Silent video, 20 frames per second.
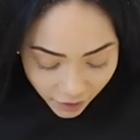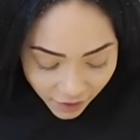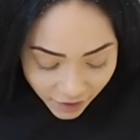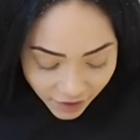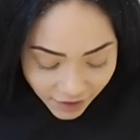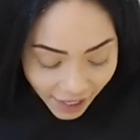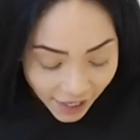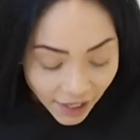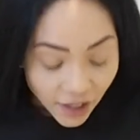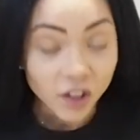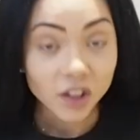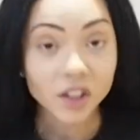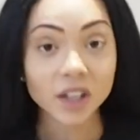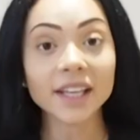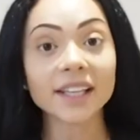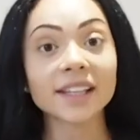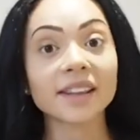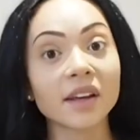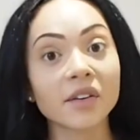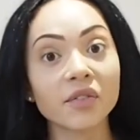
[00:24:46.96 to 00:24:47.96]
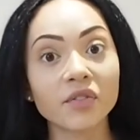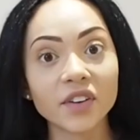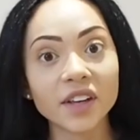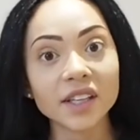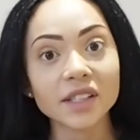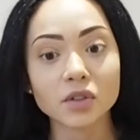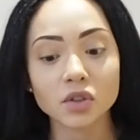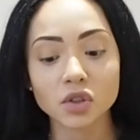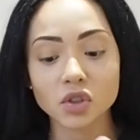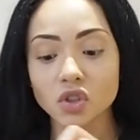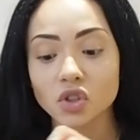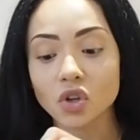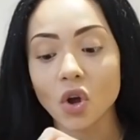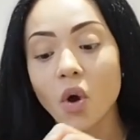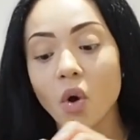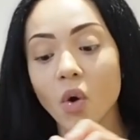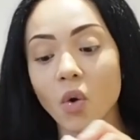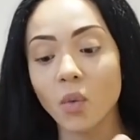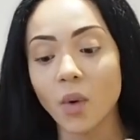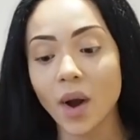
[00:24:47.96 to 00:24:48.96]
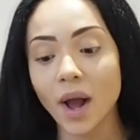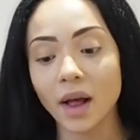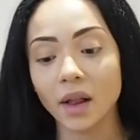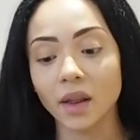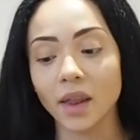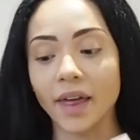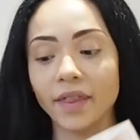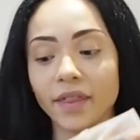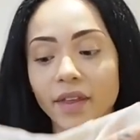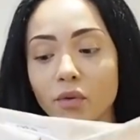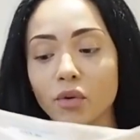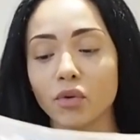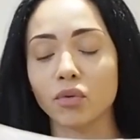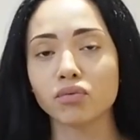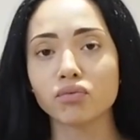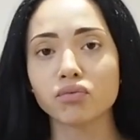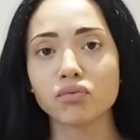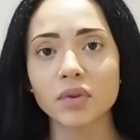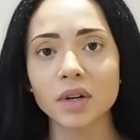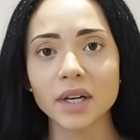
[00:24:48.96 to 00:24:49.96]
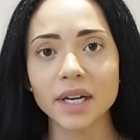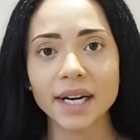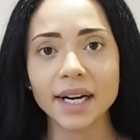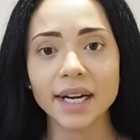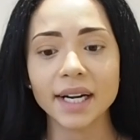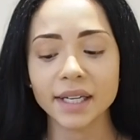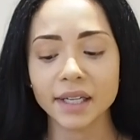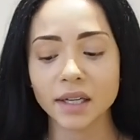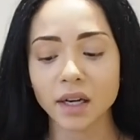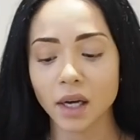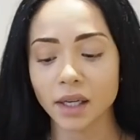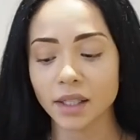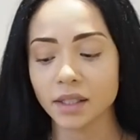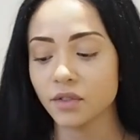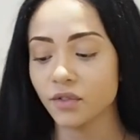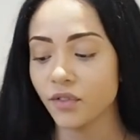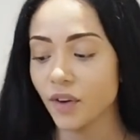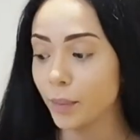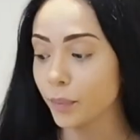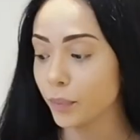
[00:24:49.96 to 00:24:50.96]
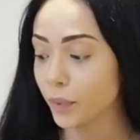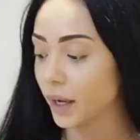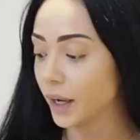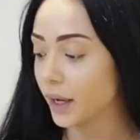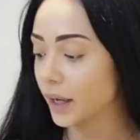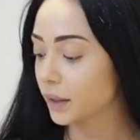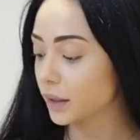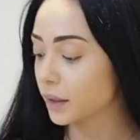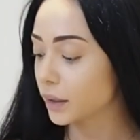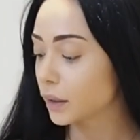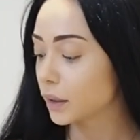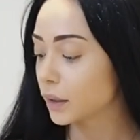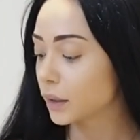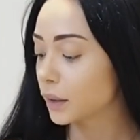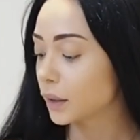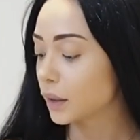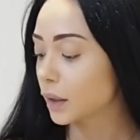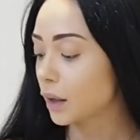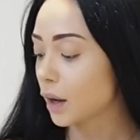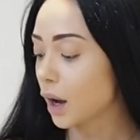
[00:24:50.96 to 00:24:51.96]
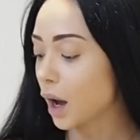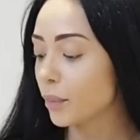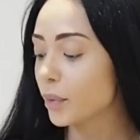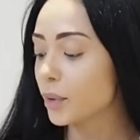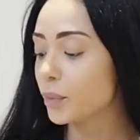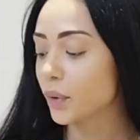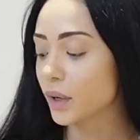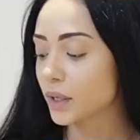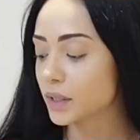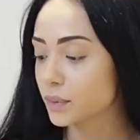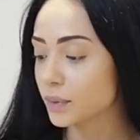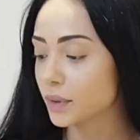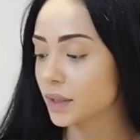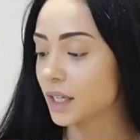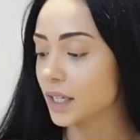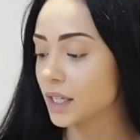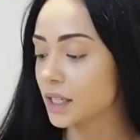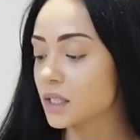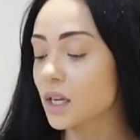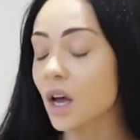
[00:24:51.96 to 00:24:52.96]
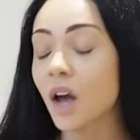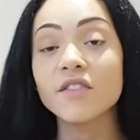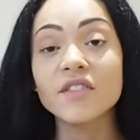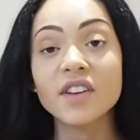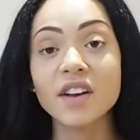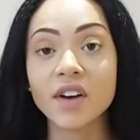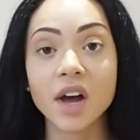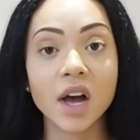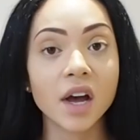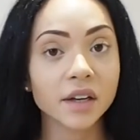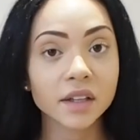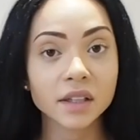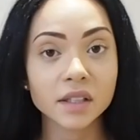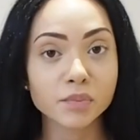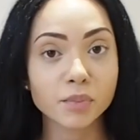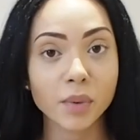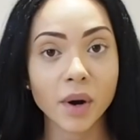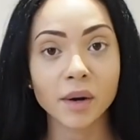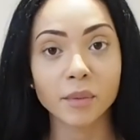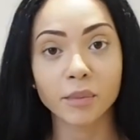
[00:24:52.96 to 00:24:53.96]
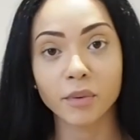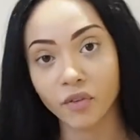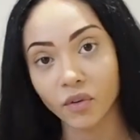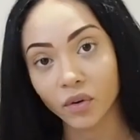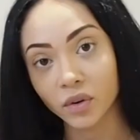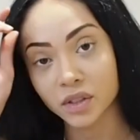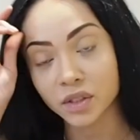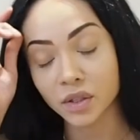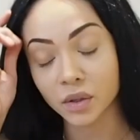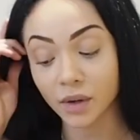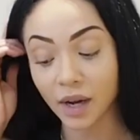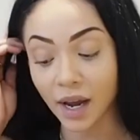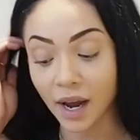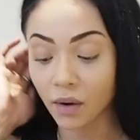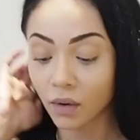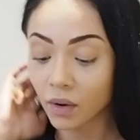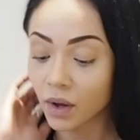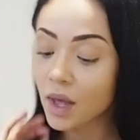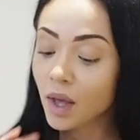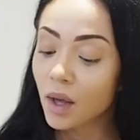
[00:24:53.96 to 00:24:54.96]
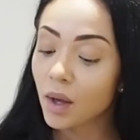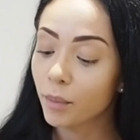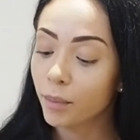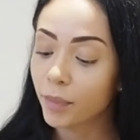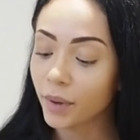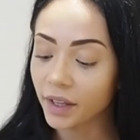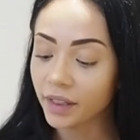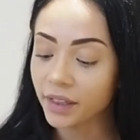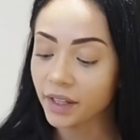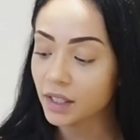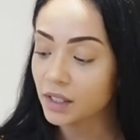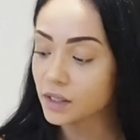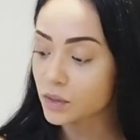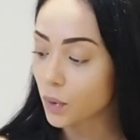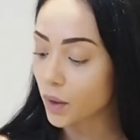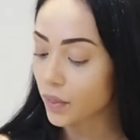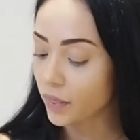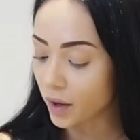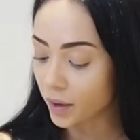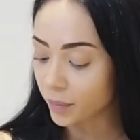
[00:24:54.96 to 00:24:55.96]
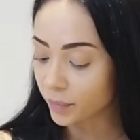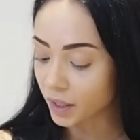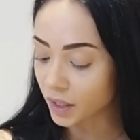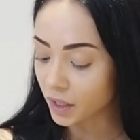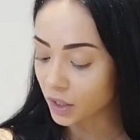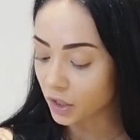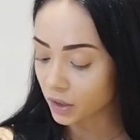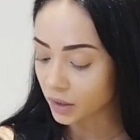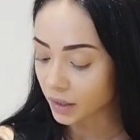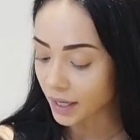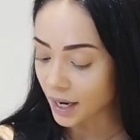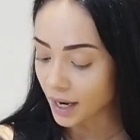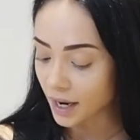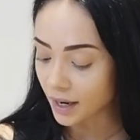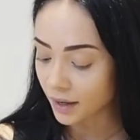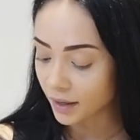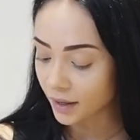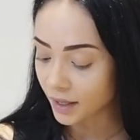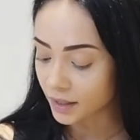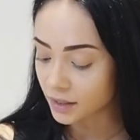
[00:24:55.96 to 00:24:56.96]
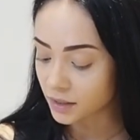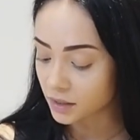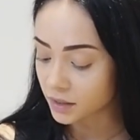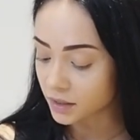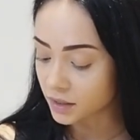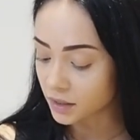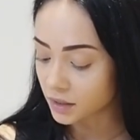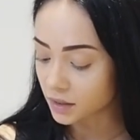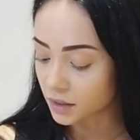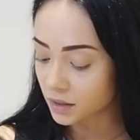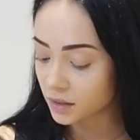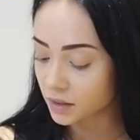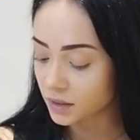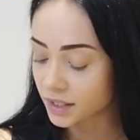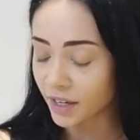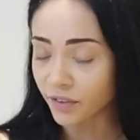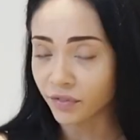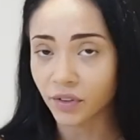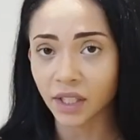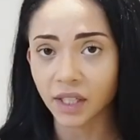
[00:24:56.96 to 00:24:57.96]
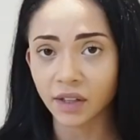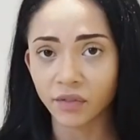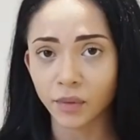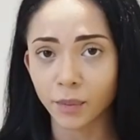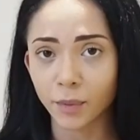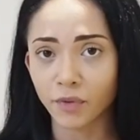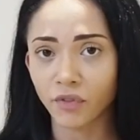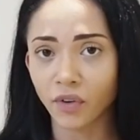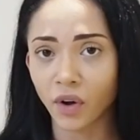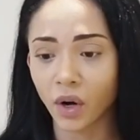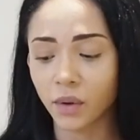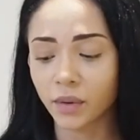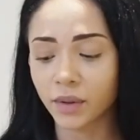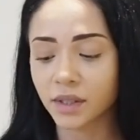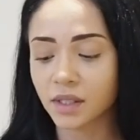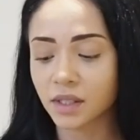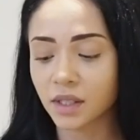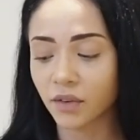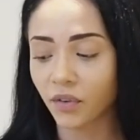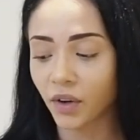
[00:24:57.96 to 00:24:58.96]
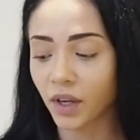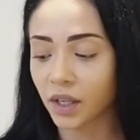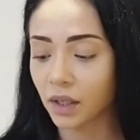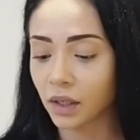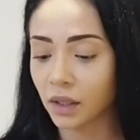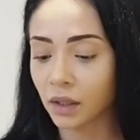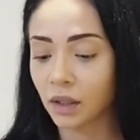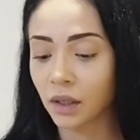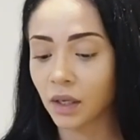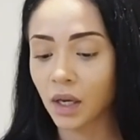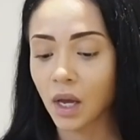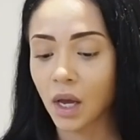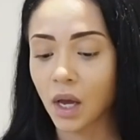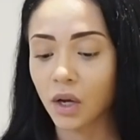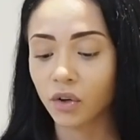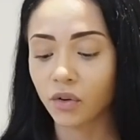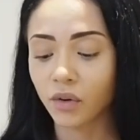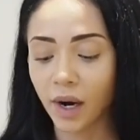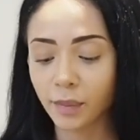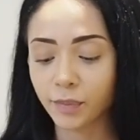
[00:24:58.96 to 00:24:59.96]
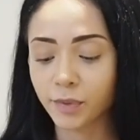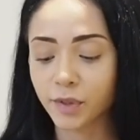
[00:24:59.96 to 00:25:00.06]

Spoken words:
they look like they fit so well, and they're a really nice fabric. I'm impressed with these. I've never heard of this brand before until now, but I think it's one that I'm going to look at and definitely give them a follow and see if I can grab